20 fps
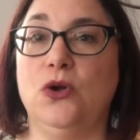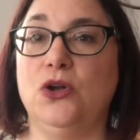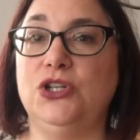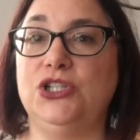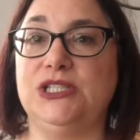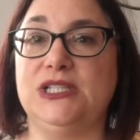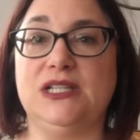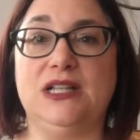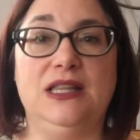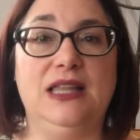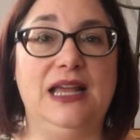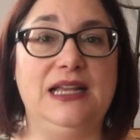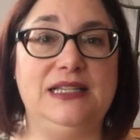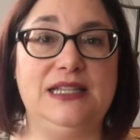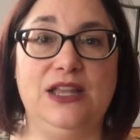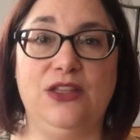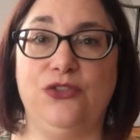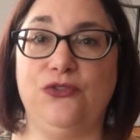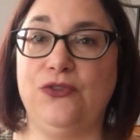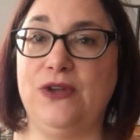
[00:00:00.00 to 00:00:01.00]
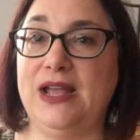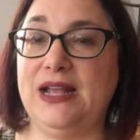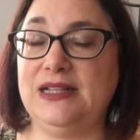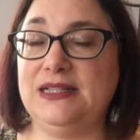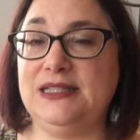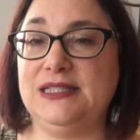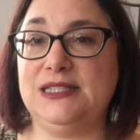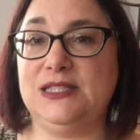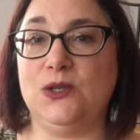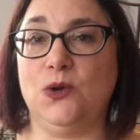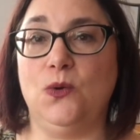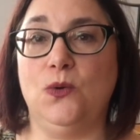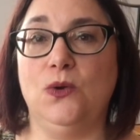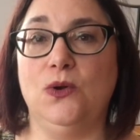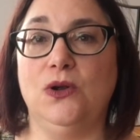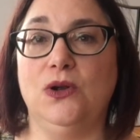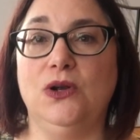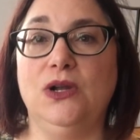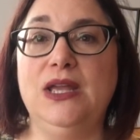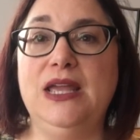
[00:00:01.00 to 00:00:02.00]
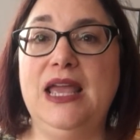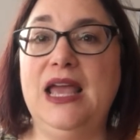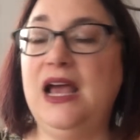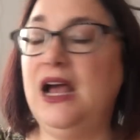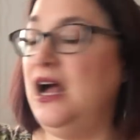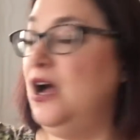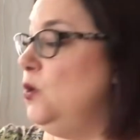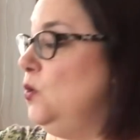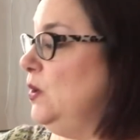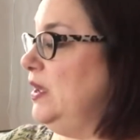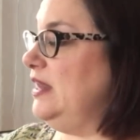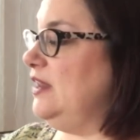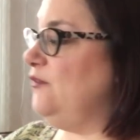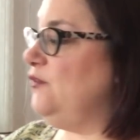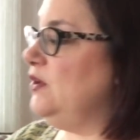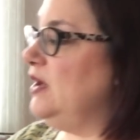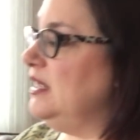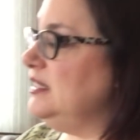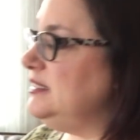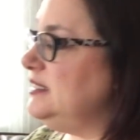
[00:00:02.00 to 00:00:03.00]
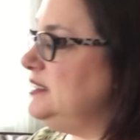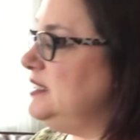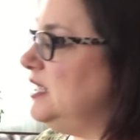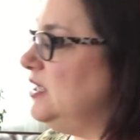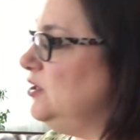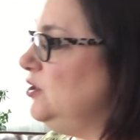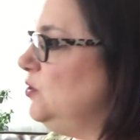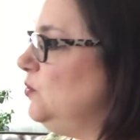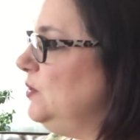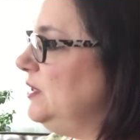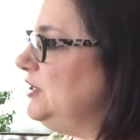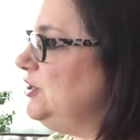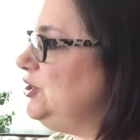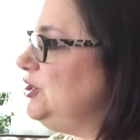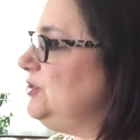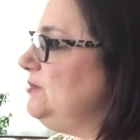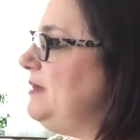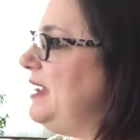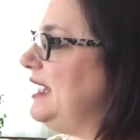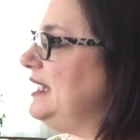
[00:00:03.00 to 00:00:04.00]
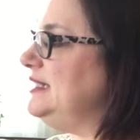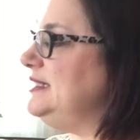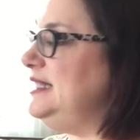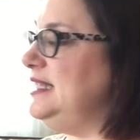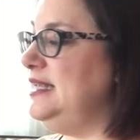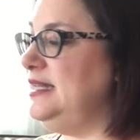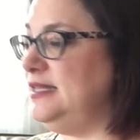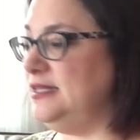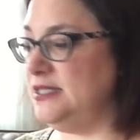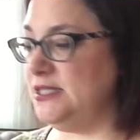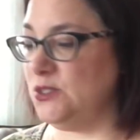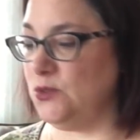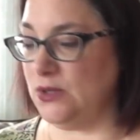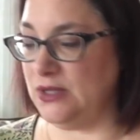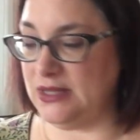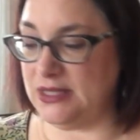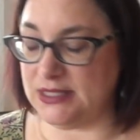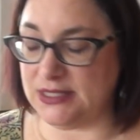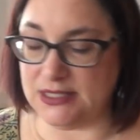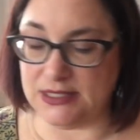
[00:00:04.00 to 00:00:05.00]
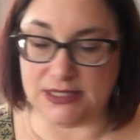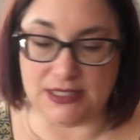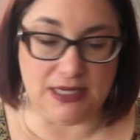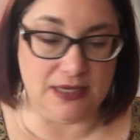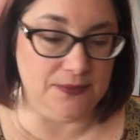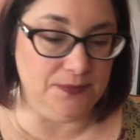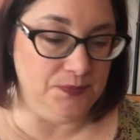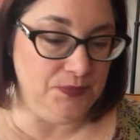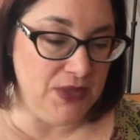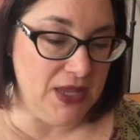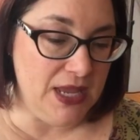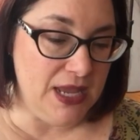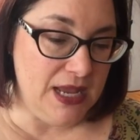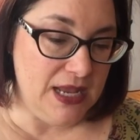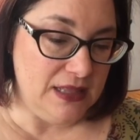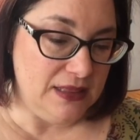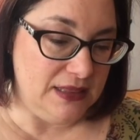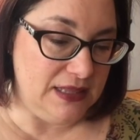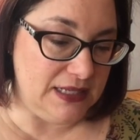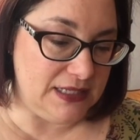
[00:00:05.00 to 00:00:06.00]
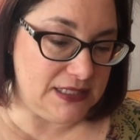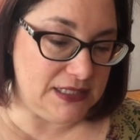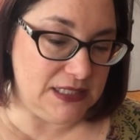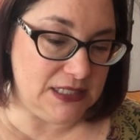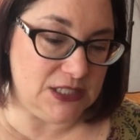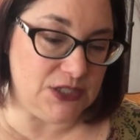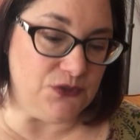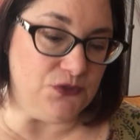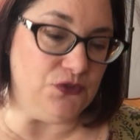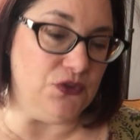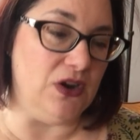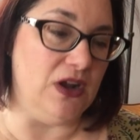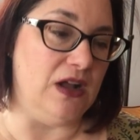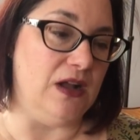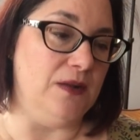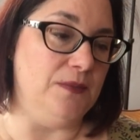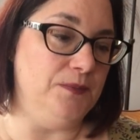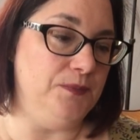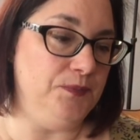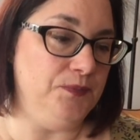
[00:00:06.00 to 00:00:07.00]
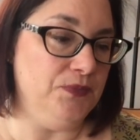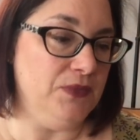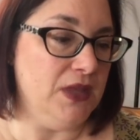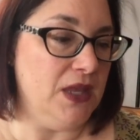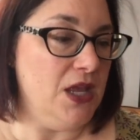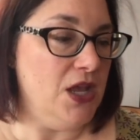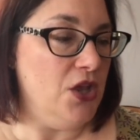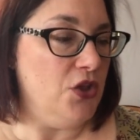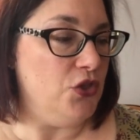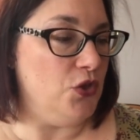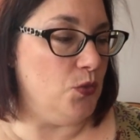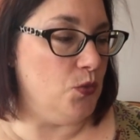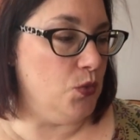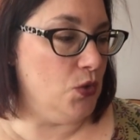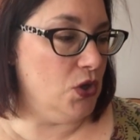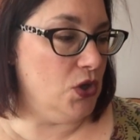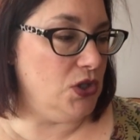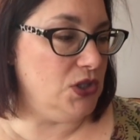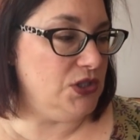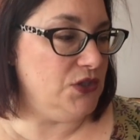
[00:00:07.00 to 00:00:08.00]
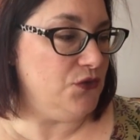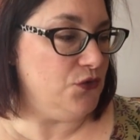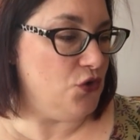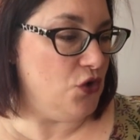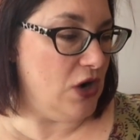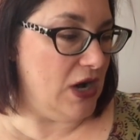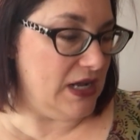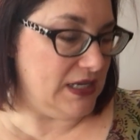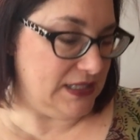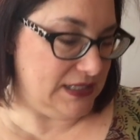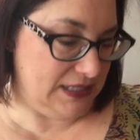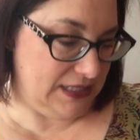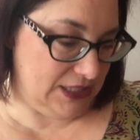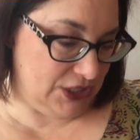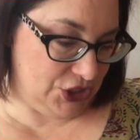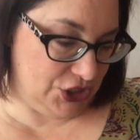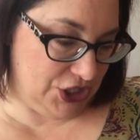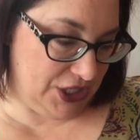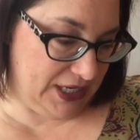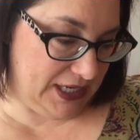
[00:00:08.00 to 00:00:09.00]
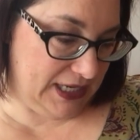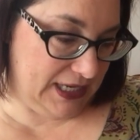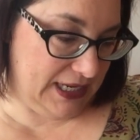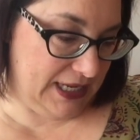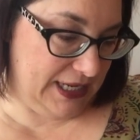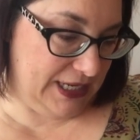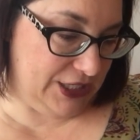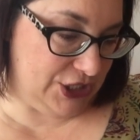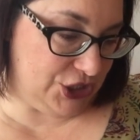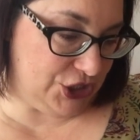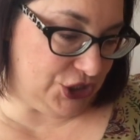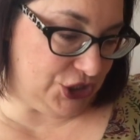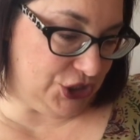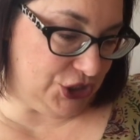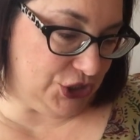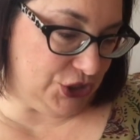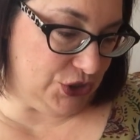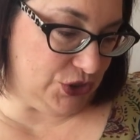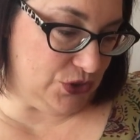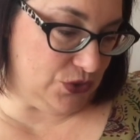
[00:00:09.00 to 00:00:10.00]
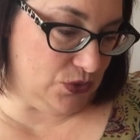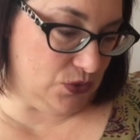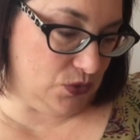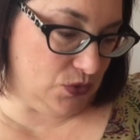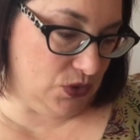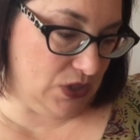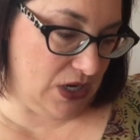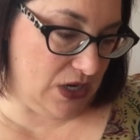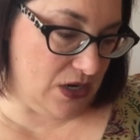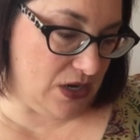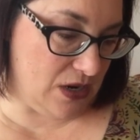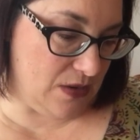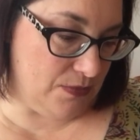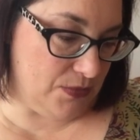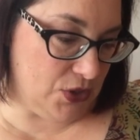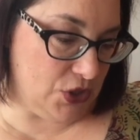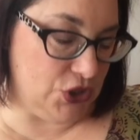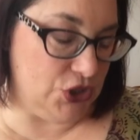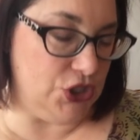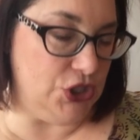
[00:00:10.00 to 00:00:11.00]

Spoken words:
just collecting threads, or, oh, and I forgot to tell you which magazine, sorry, this is in. This is from The World of Cross Stitching, issue number